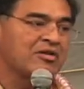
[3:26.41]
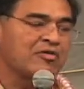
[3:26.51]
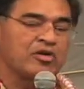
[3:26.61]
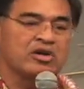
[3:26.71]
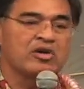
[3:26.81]

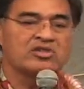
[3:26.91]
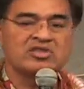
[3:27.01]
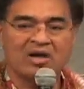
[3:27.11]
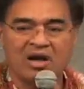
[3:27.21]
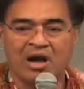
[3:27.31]
for years
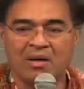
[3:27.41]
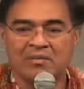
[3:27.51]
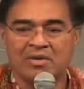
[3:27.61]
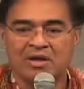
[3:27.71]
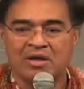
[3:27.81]
to
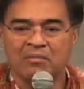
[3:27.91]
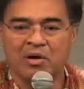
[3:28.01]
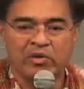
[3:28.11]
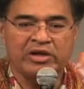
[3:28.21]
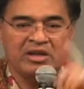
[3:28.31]
come,
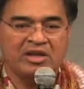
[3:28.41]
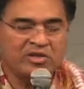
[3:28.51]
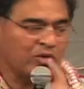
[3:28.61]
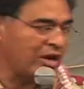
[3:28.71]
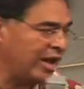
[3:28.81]
but we need
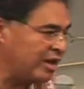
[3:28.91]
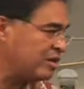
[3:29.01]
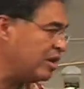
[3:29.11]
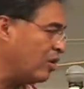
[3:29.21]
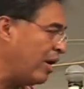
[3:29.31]
to
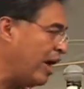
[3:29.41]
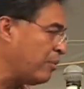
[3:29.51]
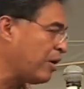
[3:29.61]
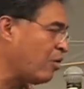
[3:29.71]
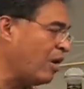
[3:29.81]
elect Neil
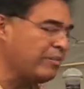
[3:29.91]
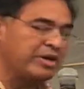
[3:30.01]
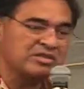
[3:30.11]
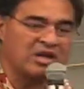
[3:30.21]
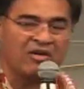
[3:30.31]
Abercrombie
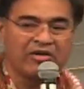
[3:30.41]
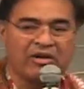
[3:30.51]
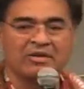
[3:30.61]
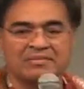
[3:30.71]
as governor.